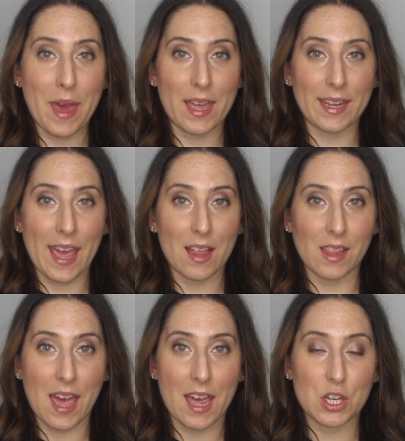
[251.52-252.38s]
Bad Gal
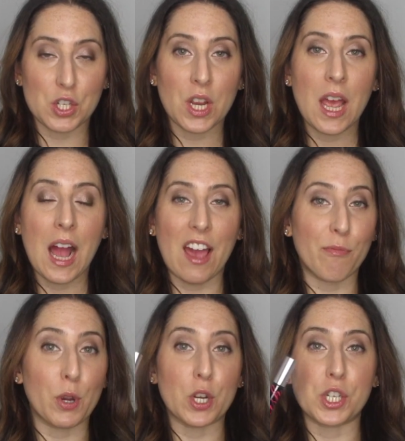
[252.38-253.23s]
Lash.
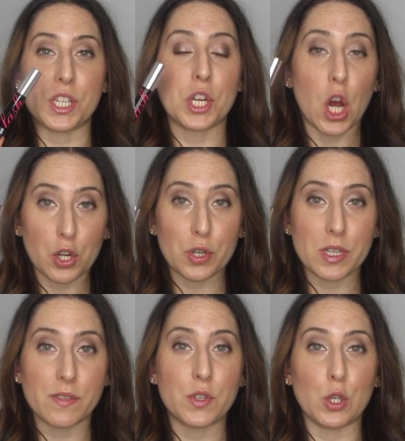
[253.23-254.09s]
I've purchased
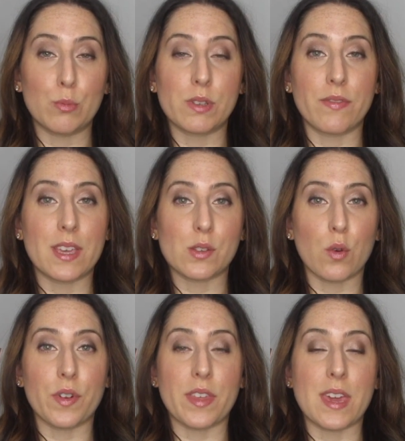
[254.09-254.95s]
hundreds of tubes of this
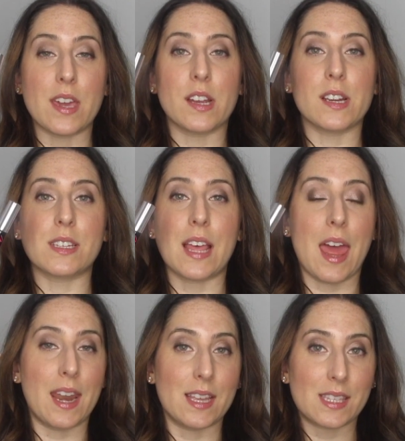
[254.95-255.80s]
over the years
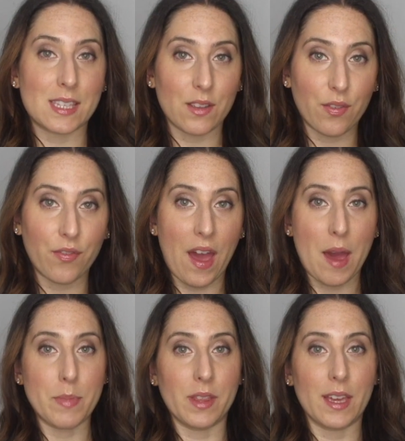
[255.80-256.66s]
and it's
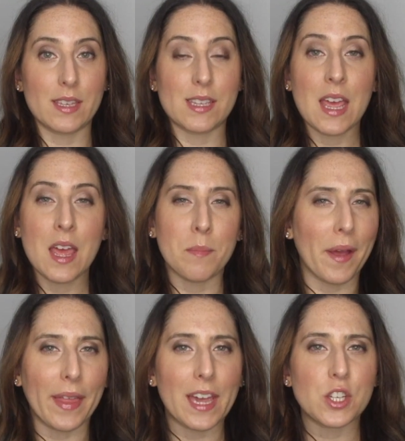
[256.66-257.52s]
fabulous.
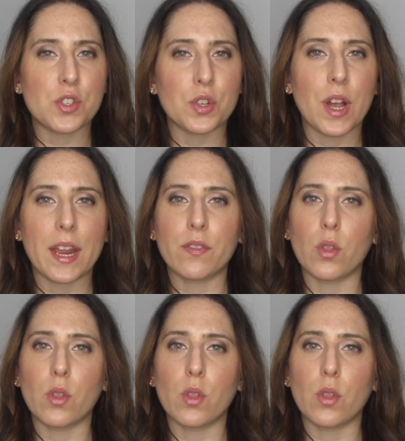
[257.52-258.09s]
My lashes are kind